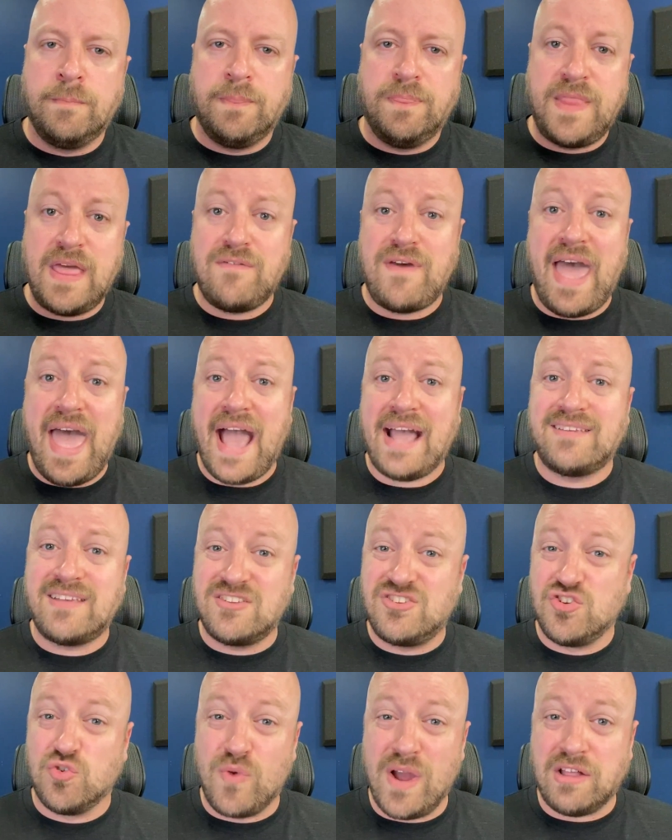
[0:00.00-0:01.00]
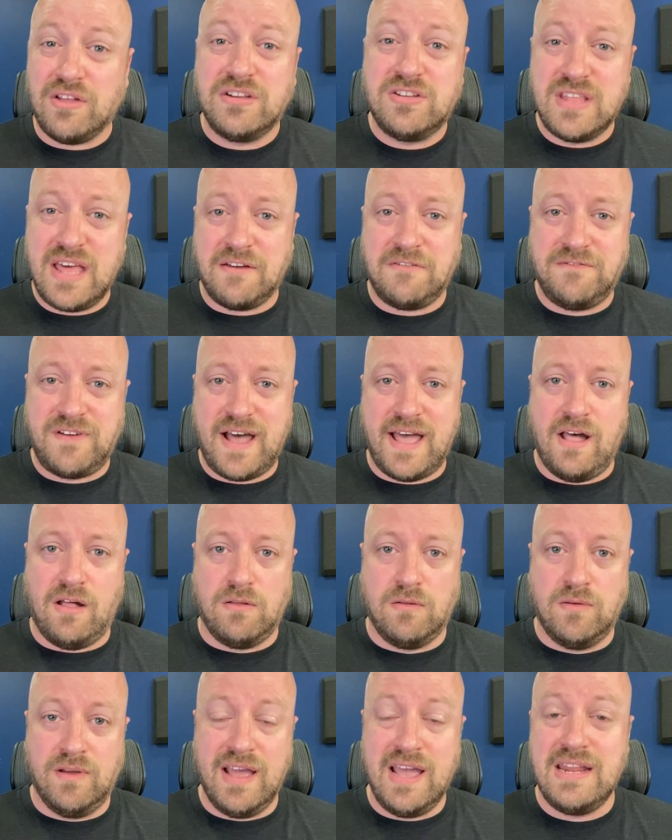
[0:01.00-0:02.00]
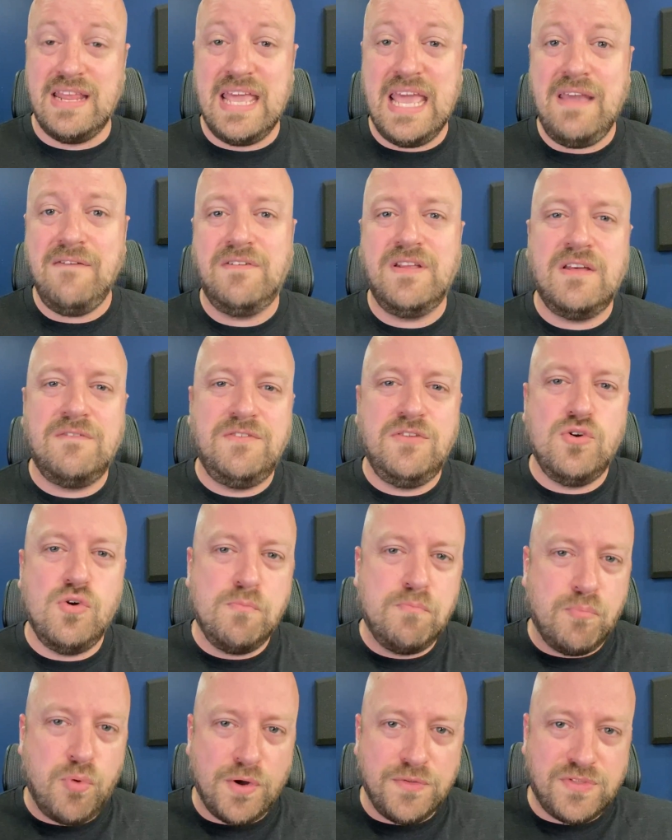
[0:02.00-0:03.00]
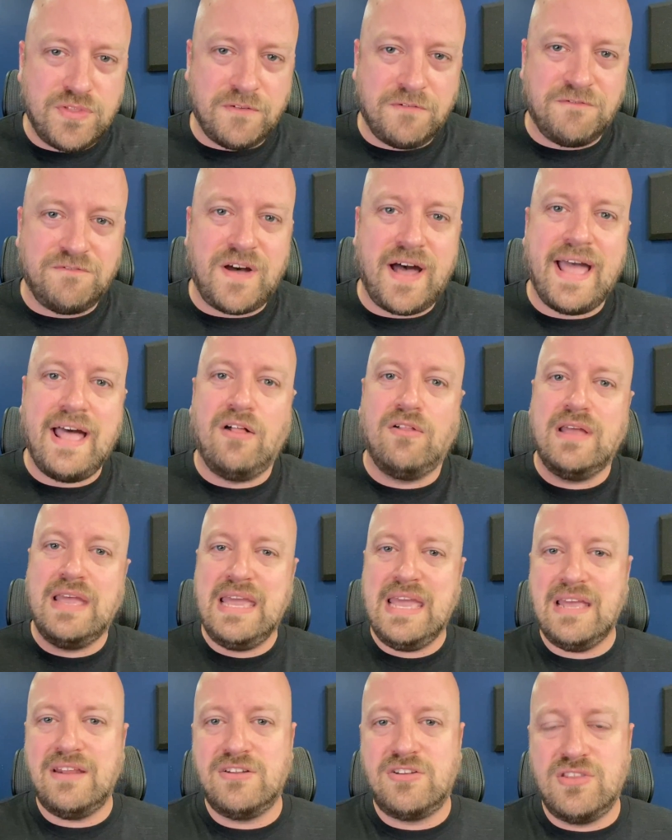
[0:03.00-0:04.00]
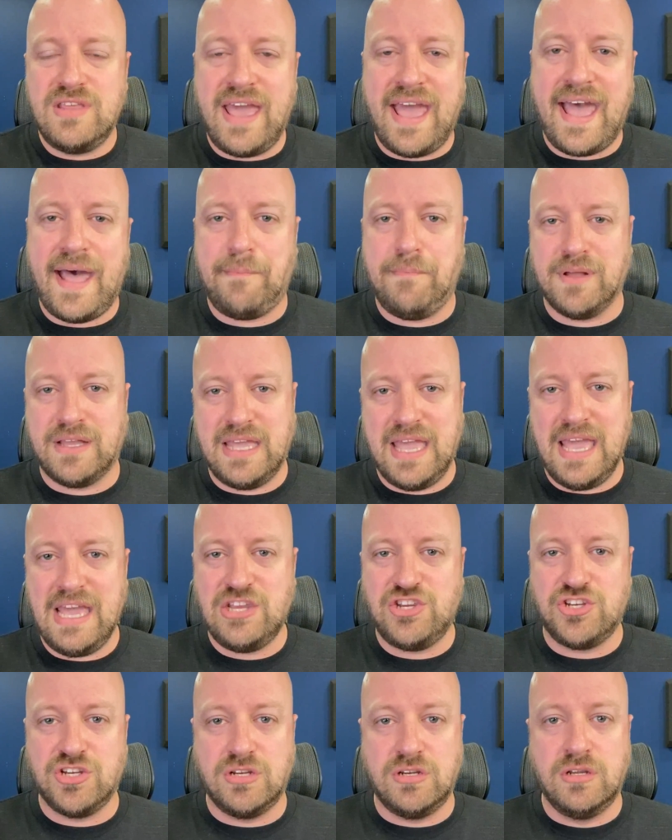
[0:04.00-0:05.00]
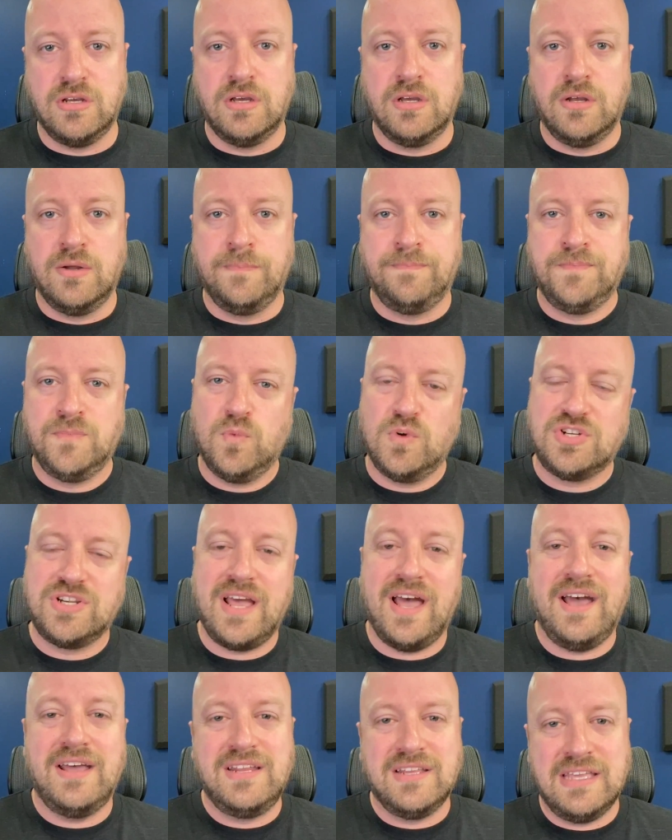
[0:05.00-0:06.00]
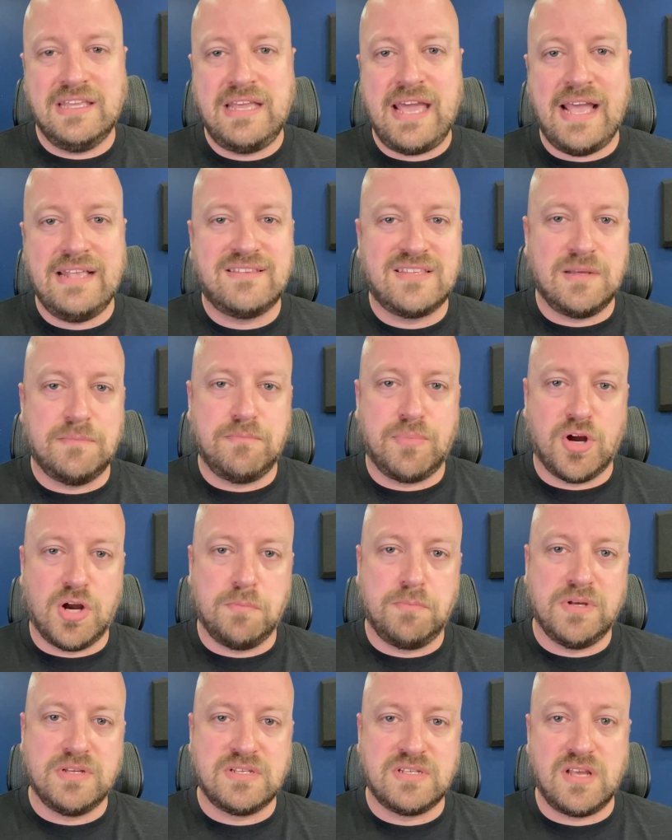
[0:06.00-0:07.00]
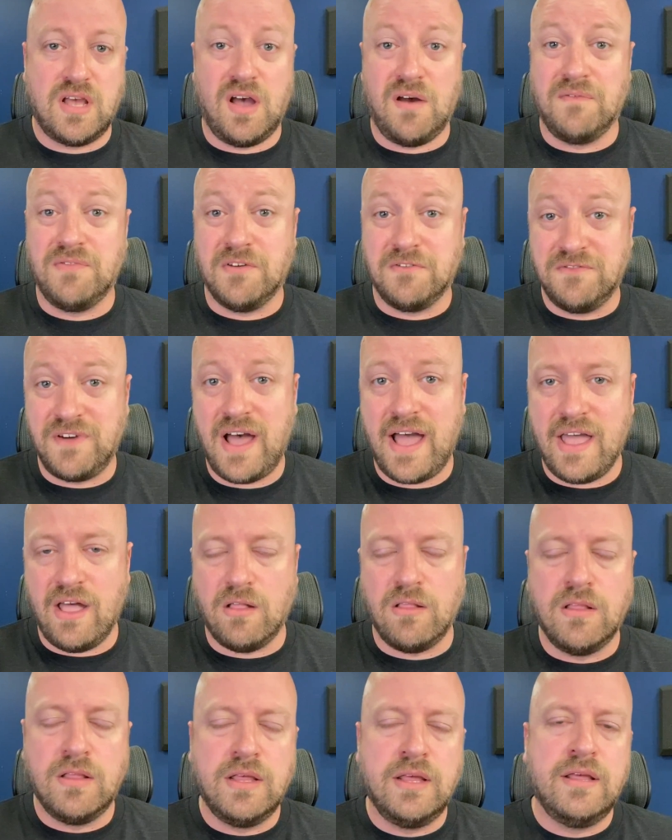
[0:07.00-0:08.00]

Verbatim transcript: They have access directly to that file. And even if you put the file into the application, which kind of negates the purpose of the file,